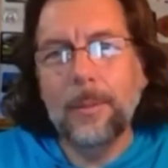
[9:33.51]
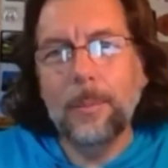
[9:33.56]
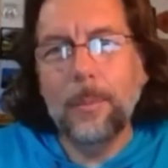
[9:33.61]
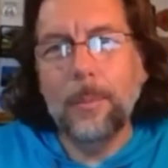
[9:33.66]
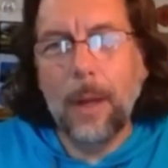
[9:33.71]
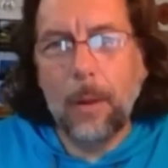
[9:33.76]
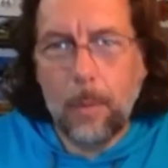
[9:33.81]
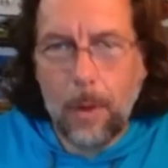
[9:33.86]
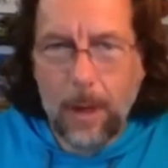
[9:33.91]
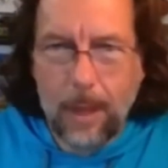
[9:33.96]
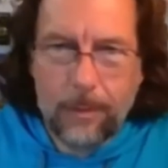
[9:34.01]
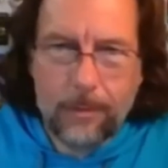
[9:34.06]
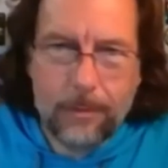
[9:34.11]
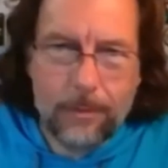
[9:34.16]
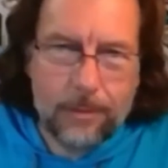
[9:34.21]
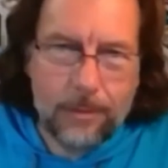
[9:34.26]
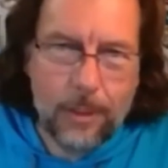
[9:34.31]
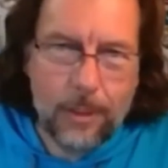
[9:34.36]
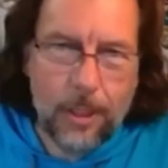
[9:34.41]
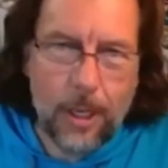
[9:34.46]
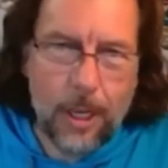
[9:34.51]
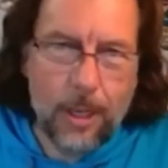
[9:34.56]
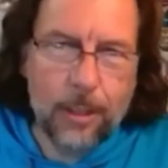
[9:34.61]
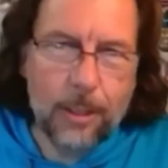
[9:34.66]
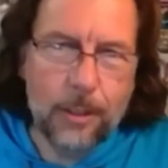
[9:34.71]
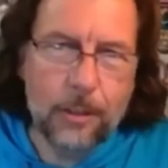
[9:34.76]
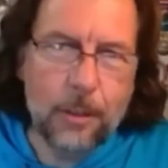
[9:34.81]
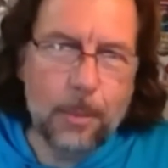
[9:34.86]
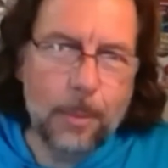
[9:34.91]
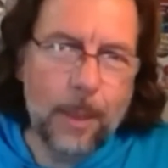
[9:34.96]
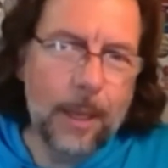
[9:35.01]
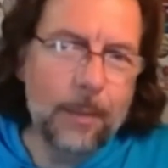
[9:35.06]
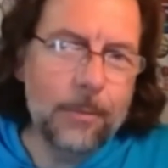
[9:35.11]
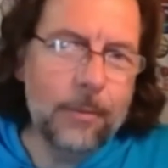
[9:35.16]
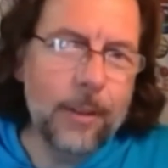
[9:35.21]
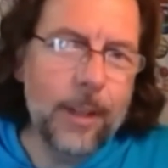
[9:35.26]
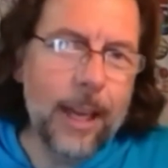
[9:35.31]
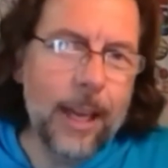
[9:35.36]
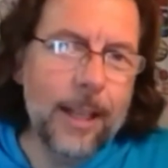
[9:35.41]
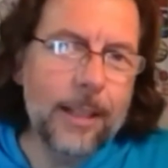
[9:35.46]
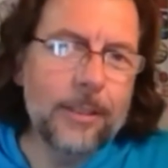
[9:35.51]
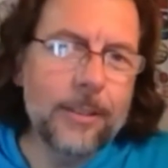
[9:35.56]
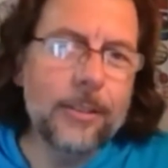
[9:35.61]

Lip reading: My wife, Cheryl, is to blame for that.